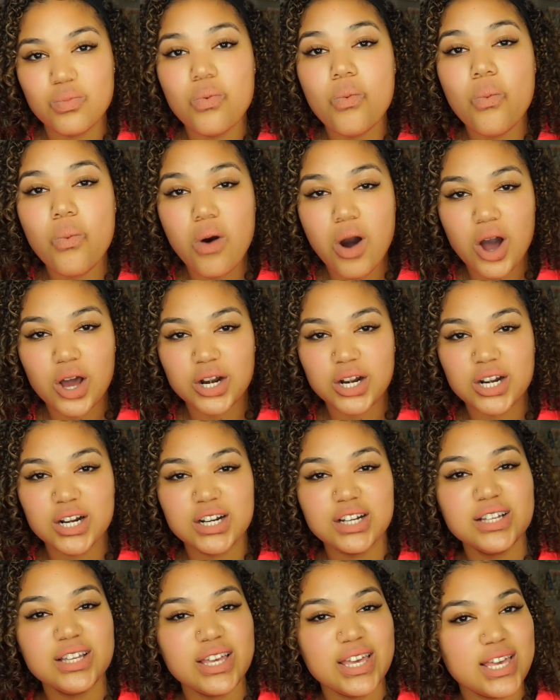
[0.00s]

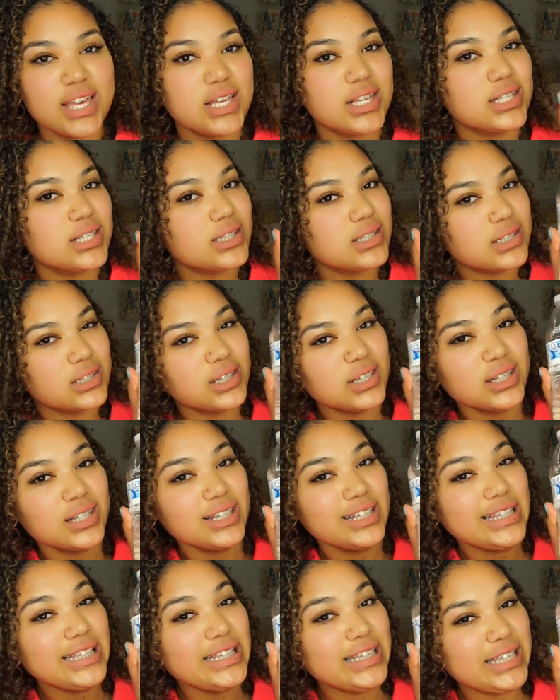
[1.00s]
water is
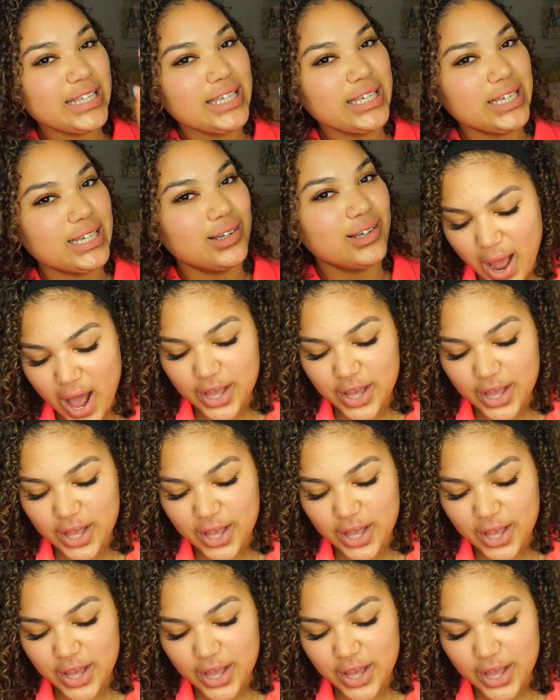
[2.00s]
key.